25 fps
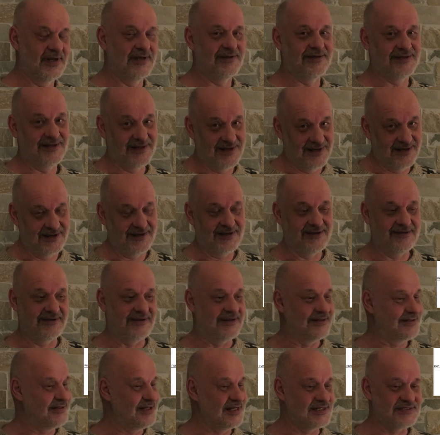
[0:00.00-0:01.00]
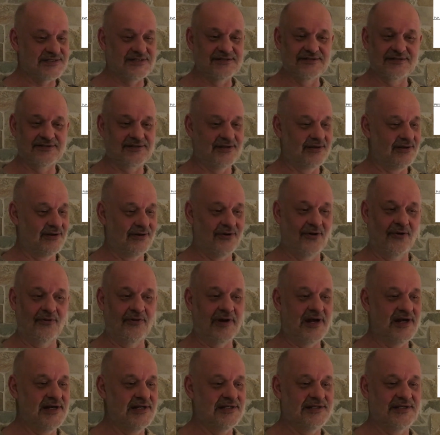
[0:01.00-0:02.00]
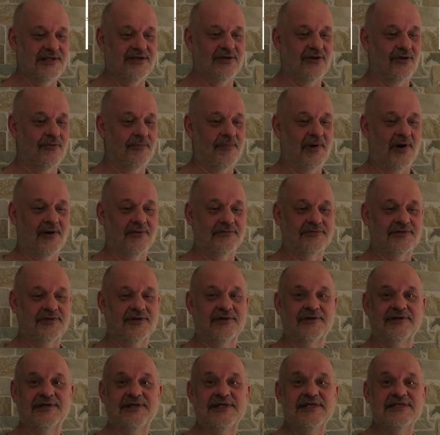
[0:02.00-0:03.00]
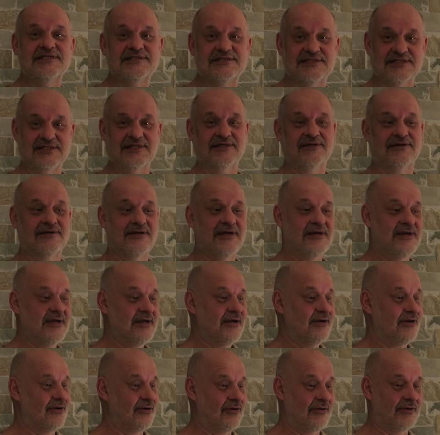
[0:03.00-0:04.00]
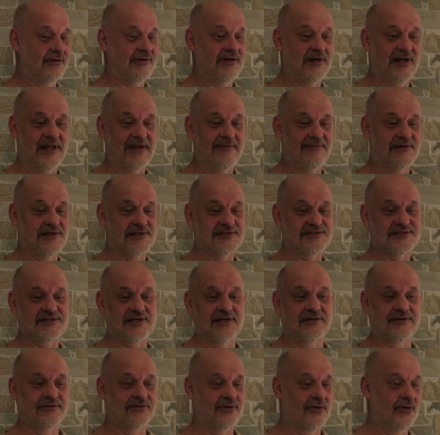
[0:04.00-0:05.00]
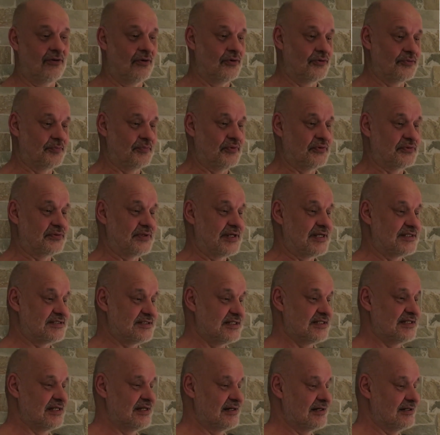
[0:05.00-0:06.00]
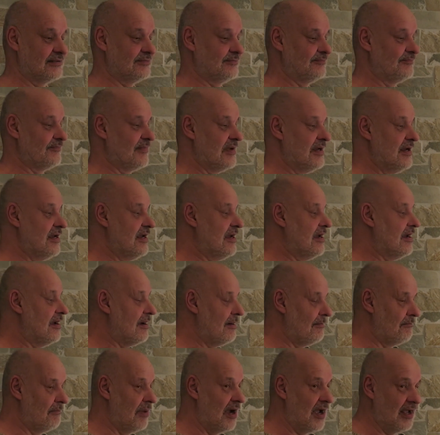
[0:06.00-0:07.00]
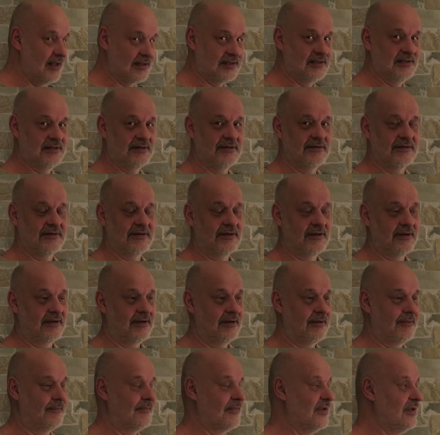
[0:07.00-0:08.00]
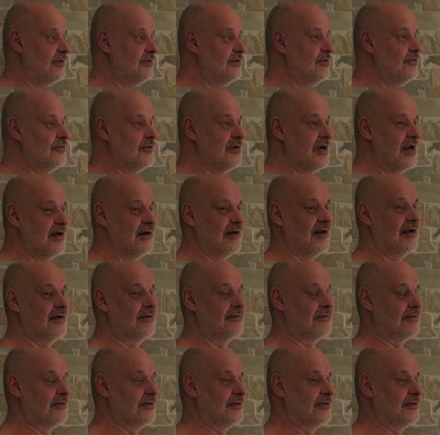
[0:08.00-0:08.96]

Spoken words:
Yeah, it doesn't know anything about the DC levels and output, etc. But you can